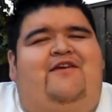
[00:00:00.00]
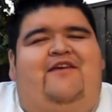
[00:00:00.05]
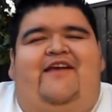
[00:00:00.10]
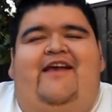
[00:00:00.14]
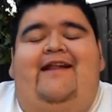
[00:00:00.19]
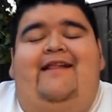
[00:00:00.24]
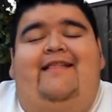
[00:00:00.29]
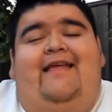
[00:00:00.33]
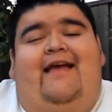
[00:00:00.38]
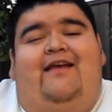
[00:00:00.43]

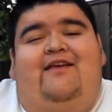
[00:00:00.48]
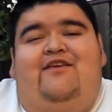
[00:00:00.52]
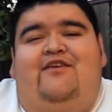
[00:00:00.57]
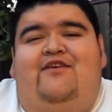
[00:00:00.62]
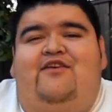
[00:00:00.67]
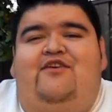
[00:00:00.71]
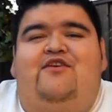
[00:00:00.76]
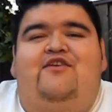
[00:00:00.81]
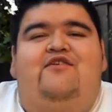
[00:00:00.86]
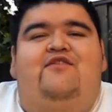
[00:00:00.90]
You're getting that
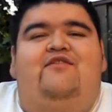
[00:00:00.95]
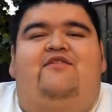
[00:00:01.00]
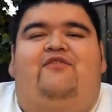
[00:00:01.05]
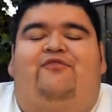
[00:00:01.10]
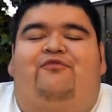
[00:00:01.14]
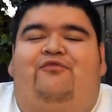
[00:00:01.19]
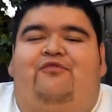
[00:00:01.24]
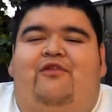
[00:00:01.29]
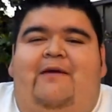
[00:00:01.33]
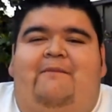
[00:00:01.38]
huge
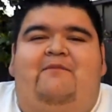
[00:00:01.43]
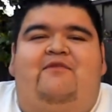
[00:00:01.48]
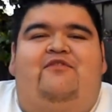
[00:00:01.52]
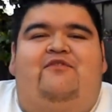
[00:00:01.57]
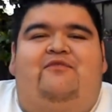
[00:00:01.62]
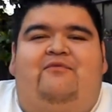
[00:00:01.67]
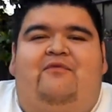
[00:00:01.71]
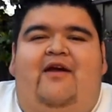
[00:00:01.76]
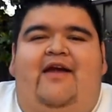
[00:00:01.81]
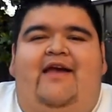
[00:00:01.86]

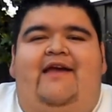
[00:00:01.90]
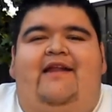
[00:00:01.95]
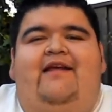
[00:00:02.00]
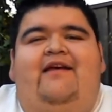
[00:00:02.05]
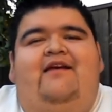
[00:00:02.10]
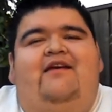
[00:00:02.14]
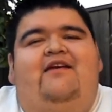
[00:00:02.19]
Flemish red,